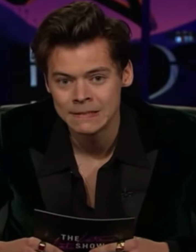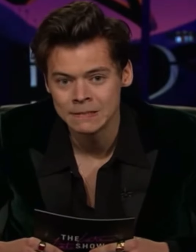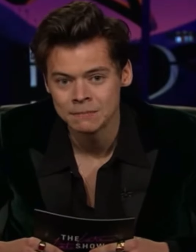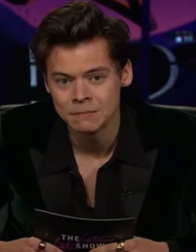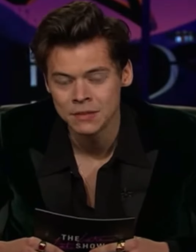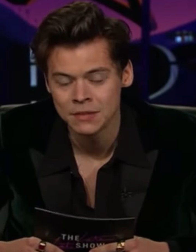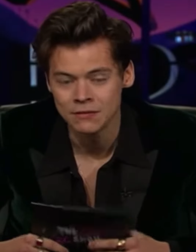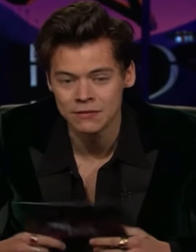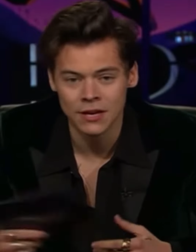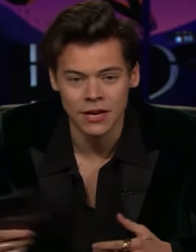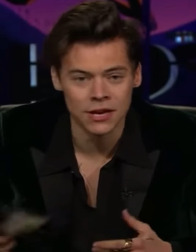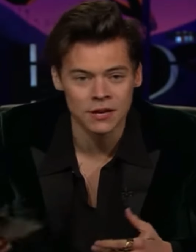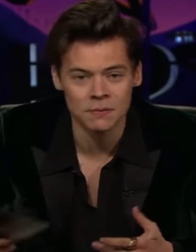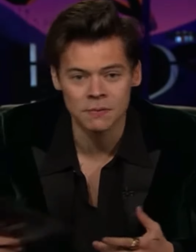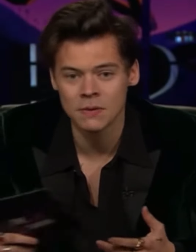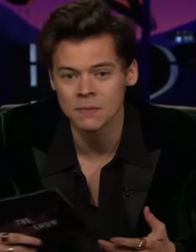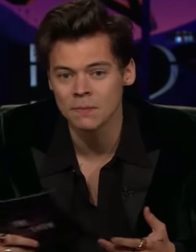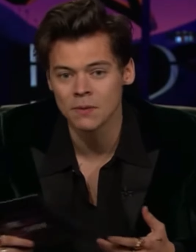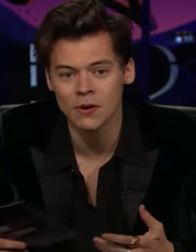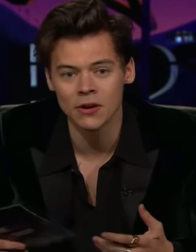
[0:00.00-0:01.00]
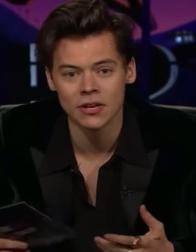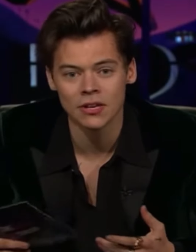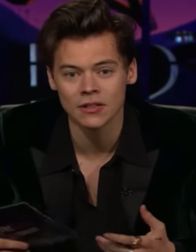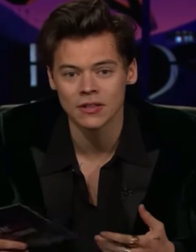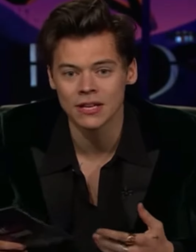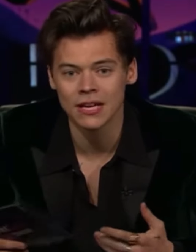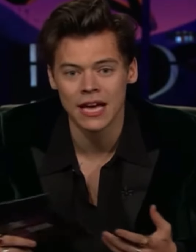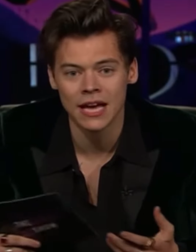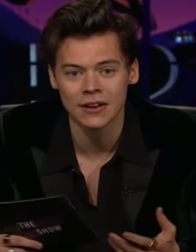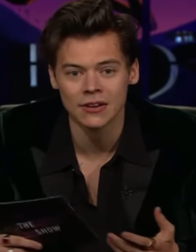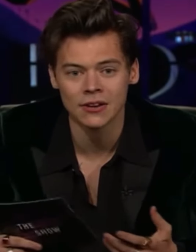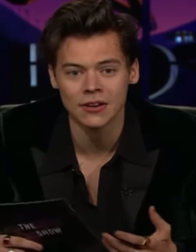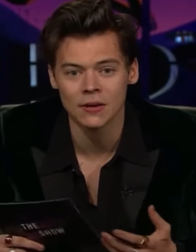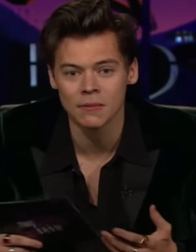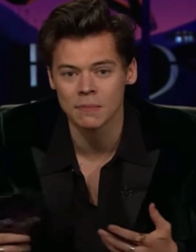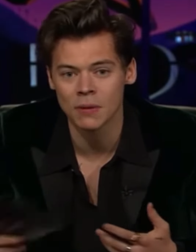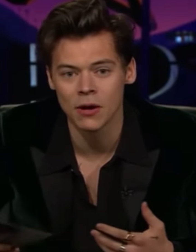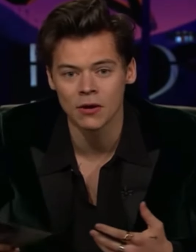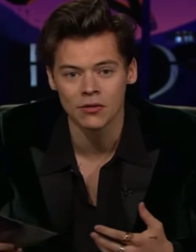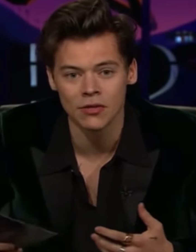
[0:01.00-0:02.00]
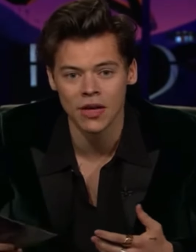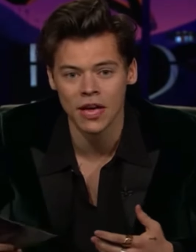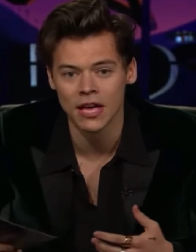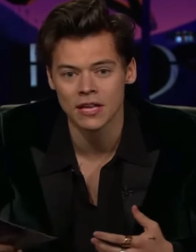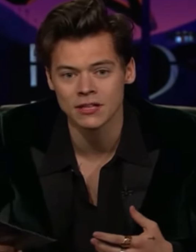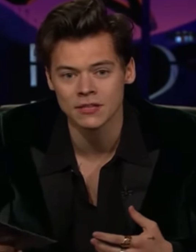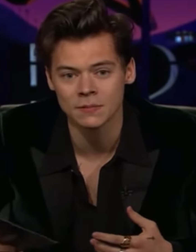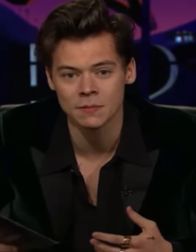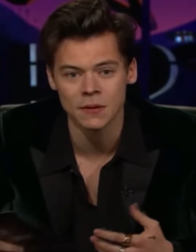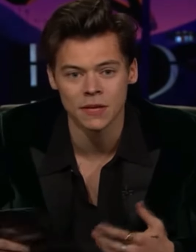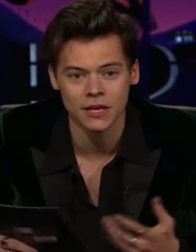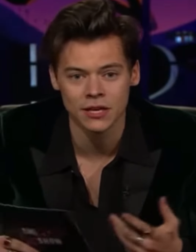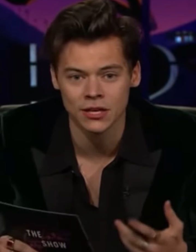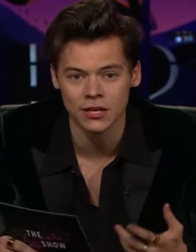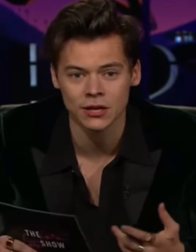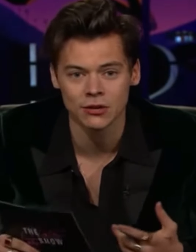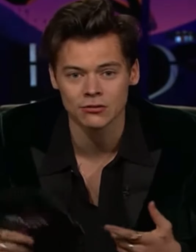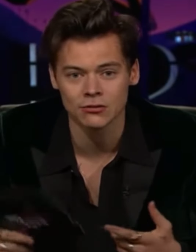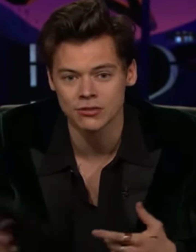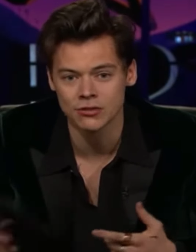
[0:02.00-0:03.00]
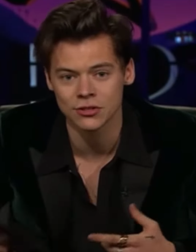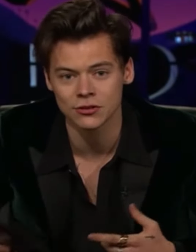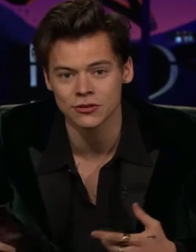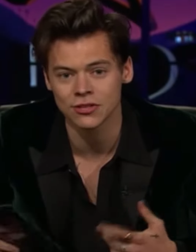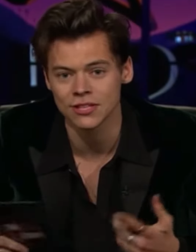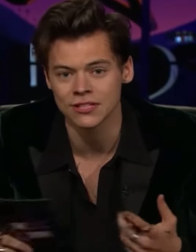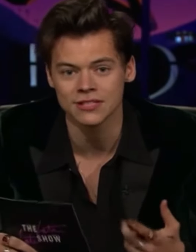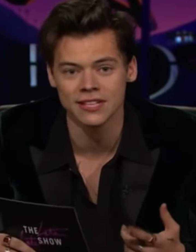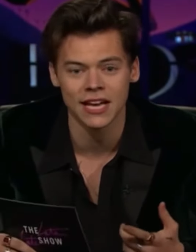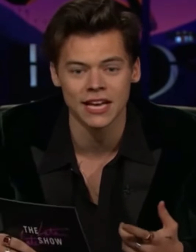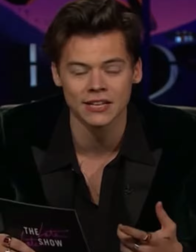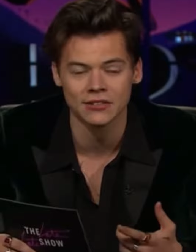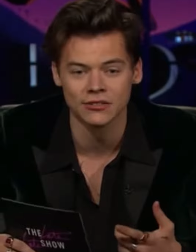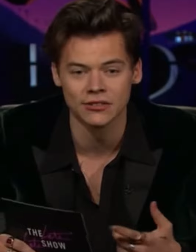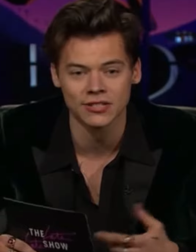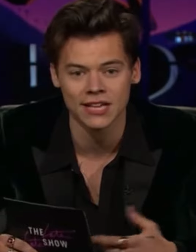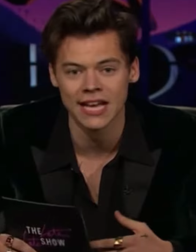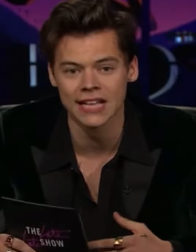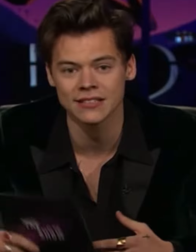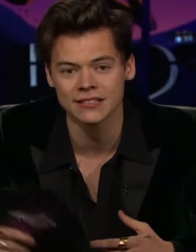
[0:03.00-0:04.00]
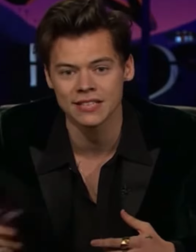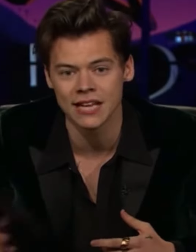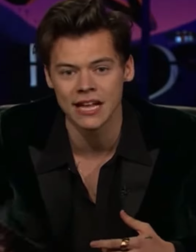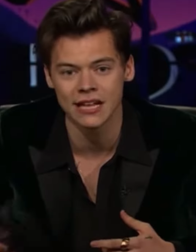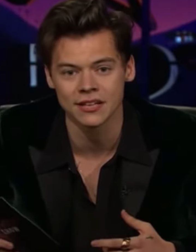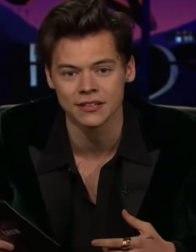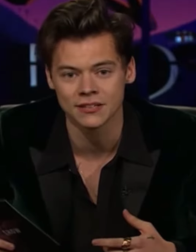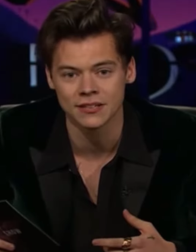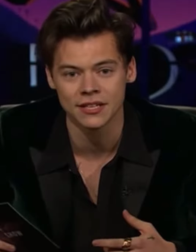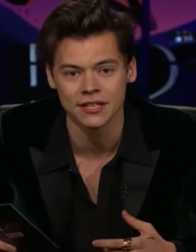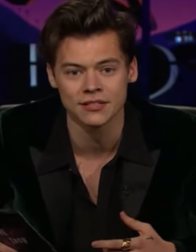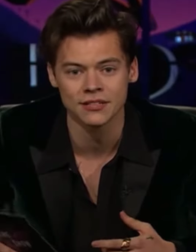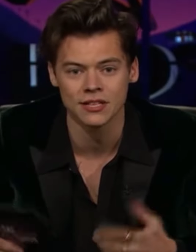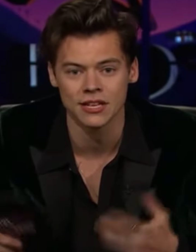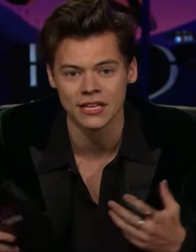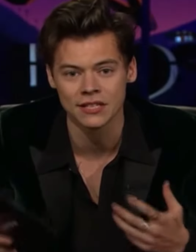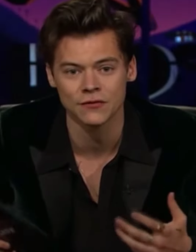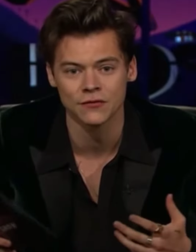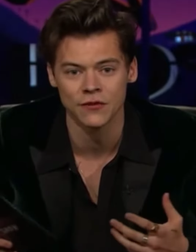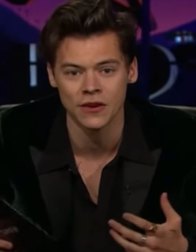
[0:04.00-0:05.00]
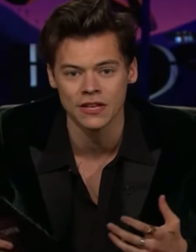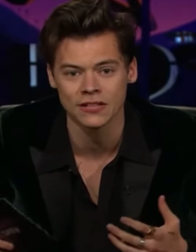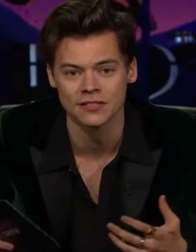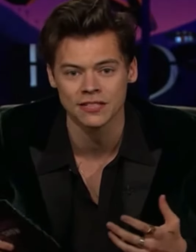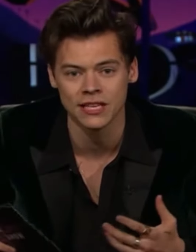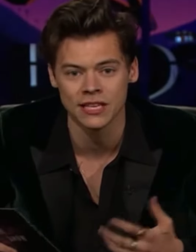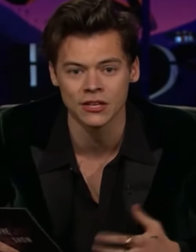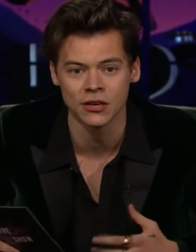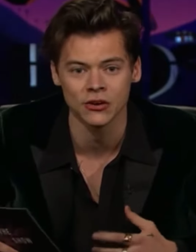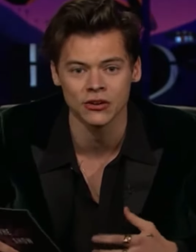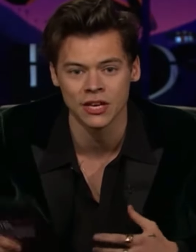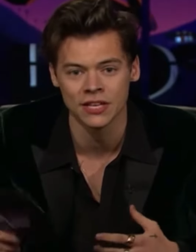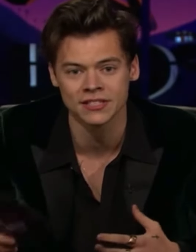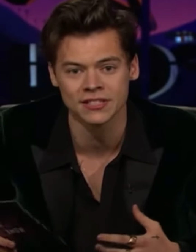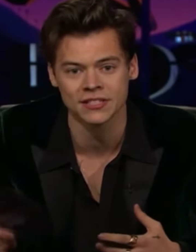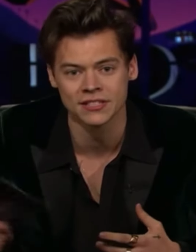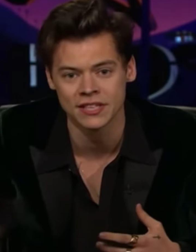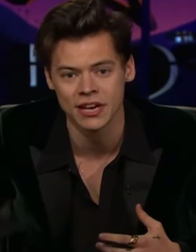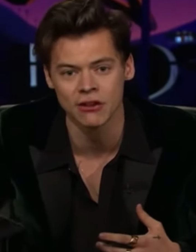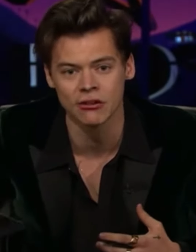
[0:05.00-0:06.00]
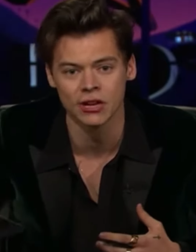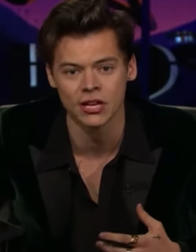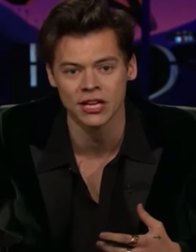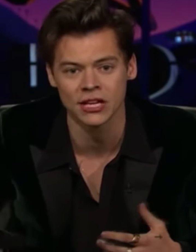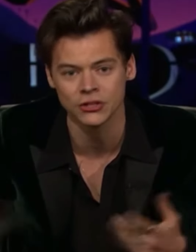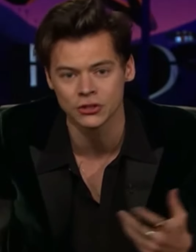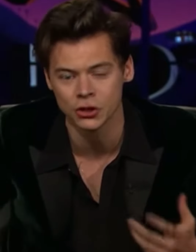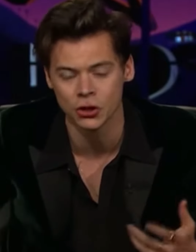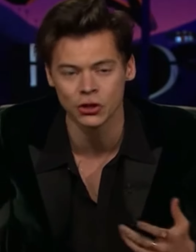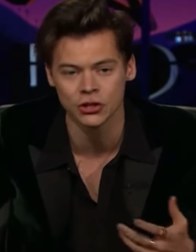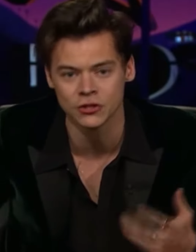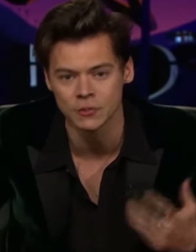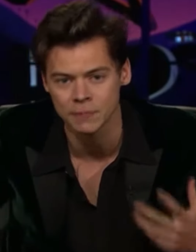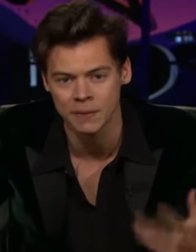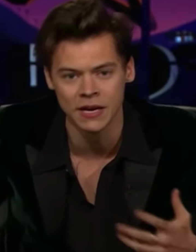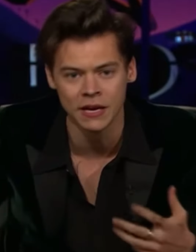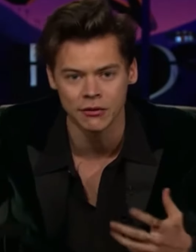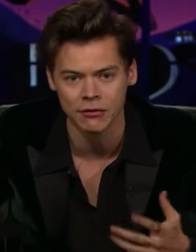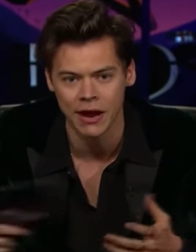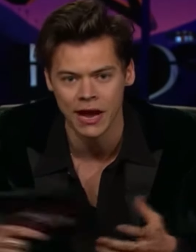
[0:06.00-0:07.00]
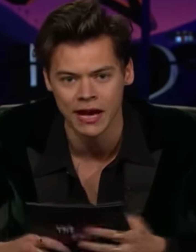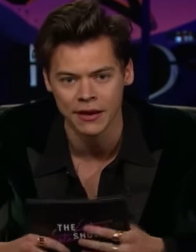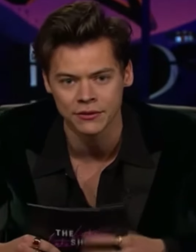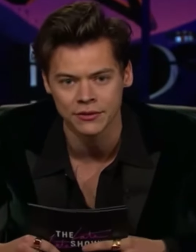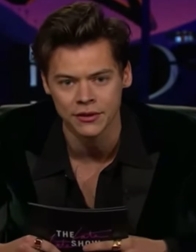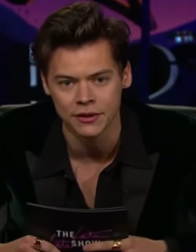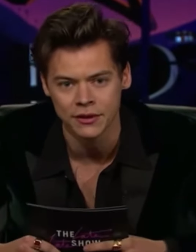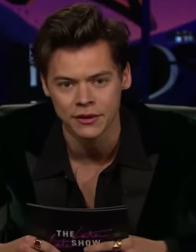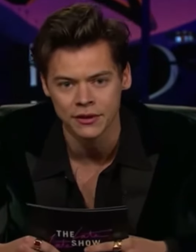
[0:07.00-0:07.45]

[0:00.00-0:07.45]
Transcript: But you've kind of been burning the candle at both ends, being cute, sulky, dangerous, and talented. So let's face it, you're not necessarily a joy to be around.